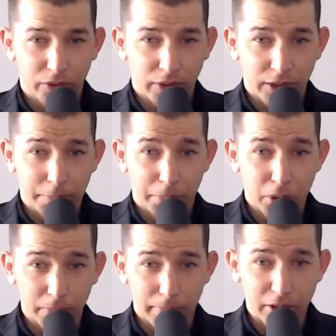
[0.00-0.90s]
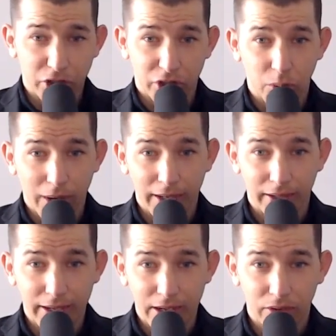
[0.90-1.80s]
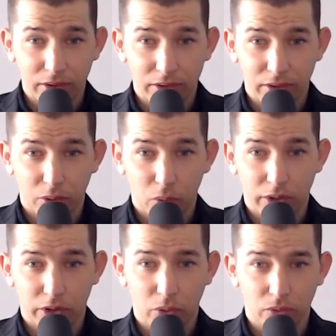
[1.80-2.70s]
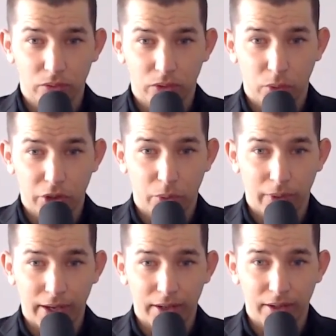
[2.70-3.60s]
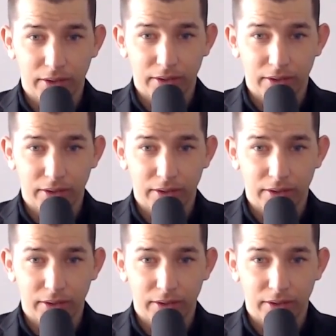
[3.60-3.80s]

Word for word: Did the book mention to write it down? The one you the one you read?